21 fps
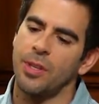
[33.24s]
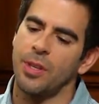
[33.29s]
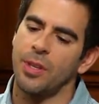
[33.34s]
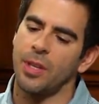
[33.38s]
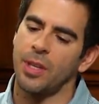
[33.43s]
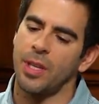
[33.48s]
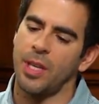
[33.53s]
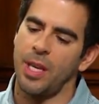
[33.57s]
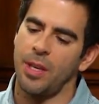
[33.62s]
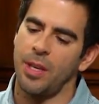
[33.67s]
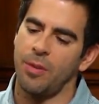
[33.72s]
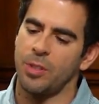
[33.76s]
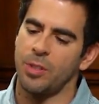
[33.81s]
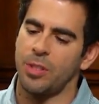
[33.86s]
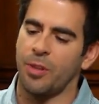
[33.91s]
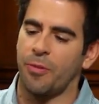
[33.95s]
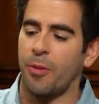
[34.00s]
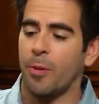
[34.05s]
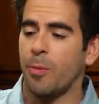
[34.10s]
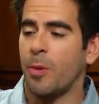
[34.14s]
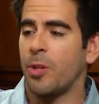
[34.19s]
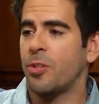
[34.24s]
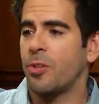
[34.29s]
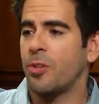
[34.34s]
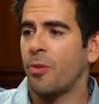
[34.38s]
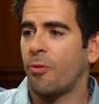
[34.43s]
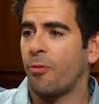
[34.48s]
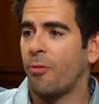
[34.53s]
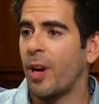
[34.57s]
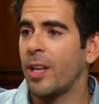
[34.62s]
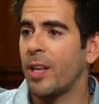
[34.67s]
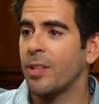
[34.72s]
the was the film that
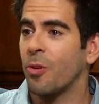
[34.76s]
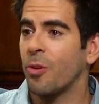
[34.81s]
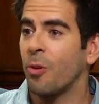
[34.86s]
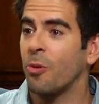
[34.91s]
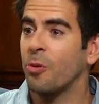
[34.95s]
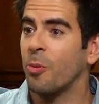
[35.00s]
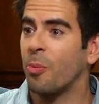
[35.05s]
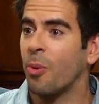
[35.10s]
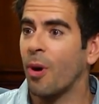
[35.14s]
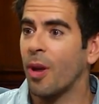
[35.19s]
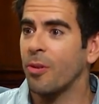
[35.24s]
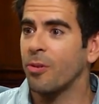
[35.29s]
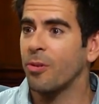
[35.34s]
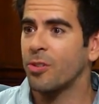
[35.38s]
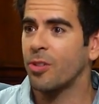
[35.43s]
your friend's older brother